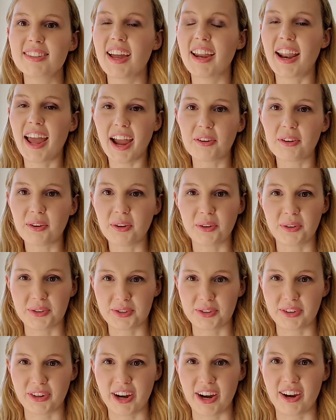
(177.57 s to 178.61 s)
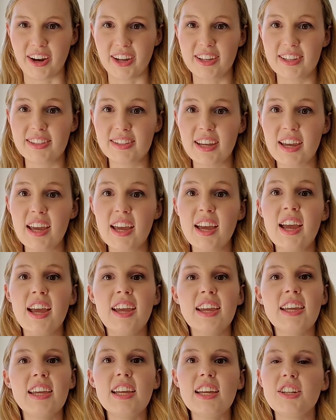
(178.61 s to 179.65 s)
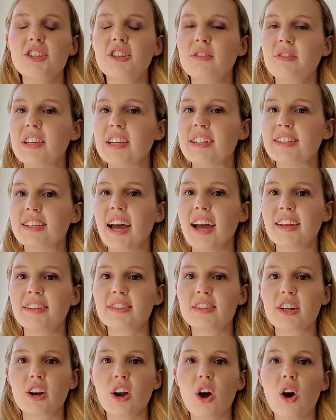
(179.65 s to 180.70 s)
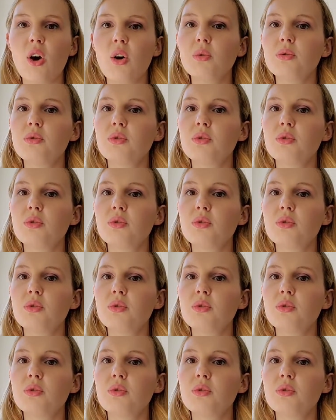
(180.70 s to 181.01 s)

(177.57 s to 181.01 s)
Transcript: and agricultural areas. Each of these has their own